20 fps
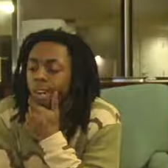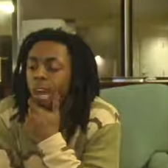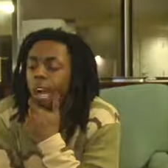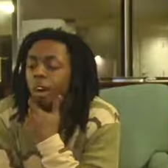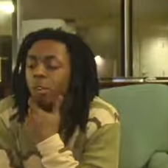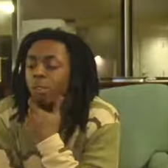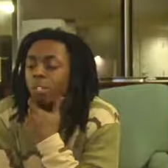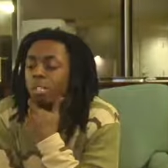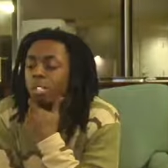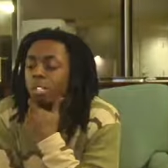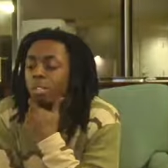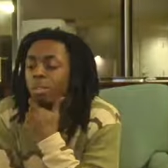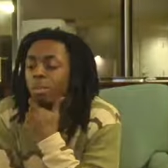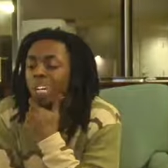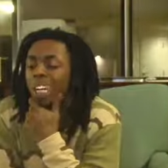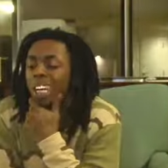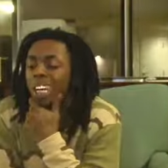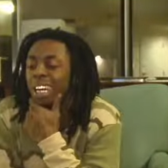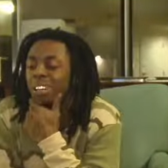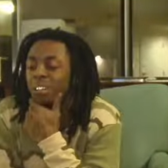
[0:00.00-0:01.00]
I would say
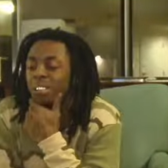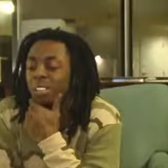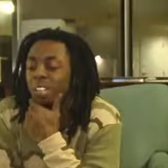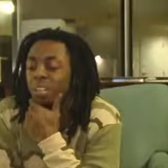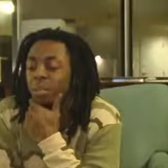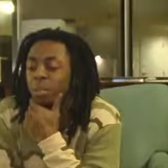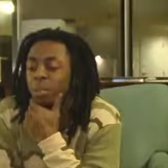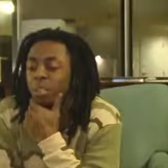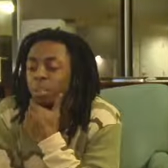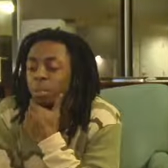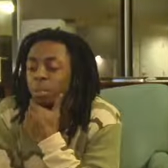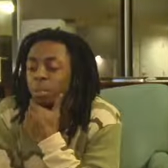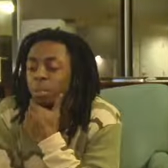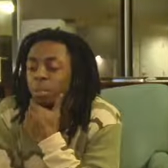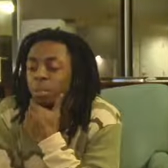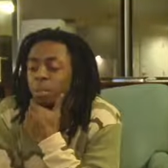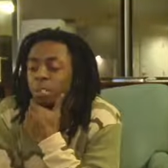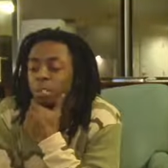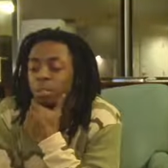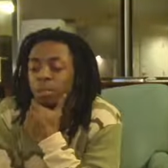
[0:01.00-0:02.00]
my lifetime
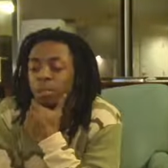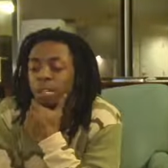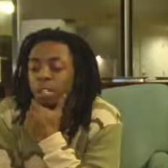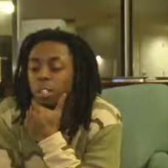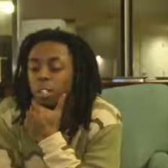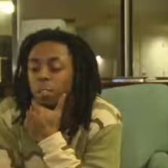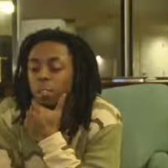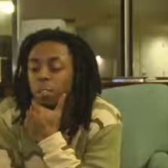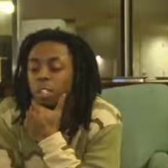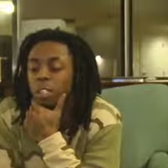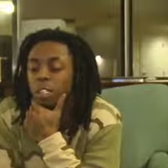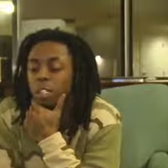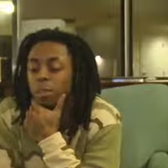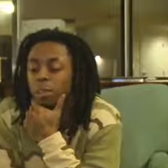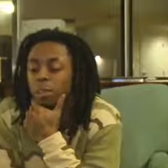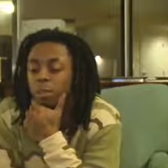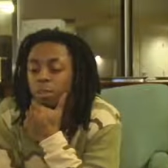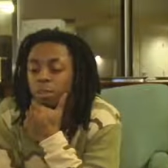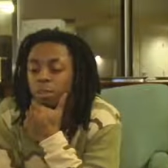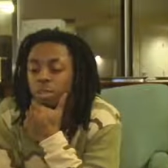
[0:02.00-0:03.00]
experience, my career
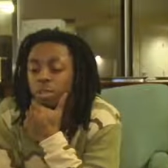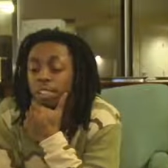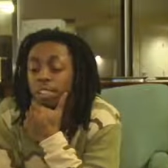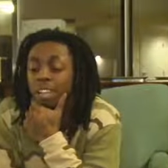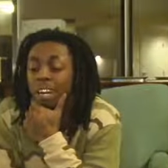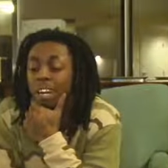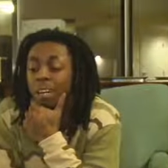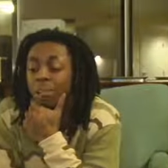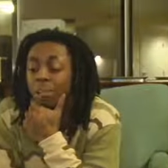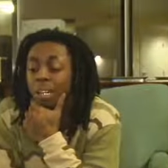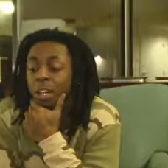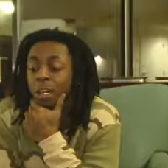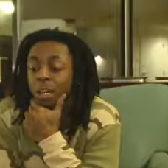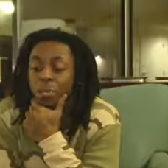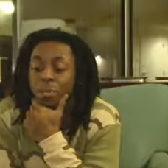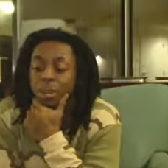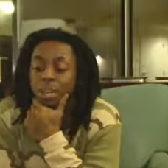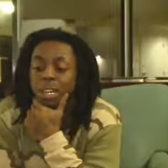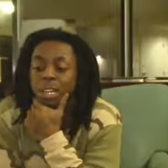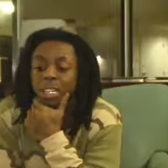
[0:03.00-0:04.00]
experience got me
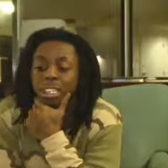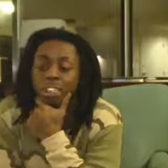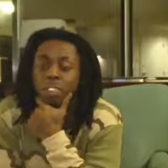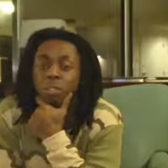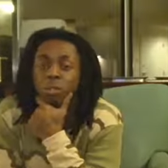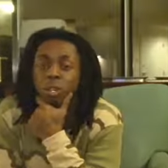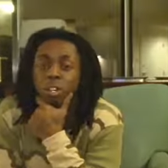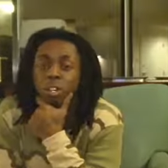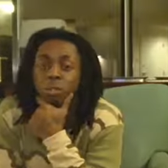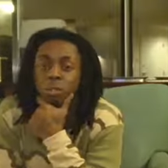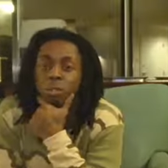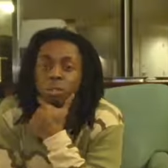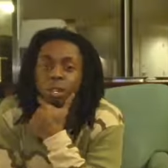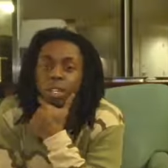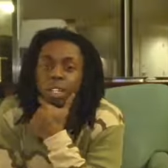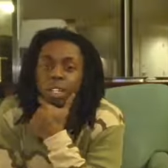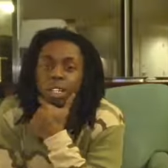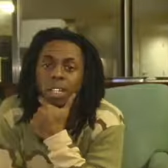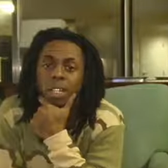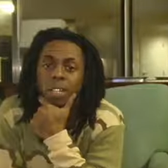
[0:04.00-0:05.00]
everybody that's around me
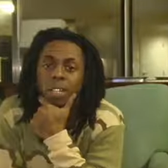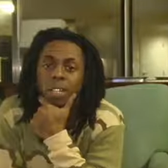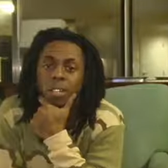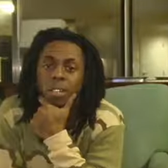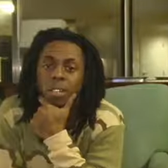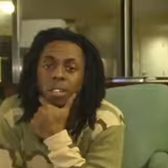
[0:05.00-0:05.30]
right now.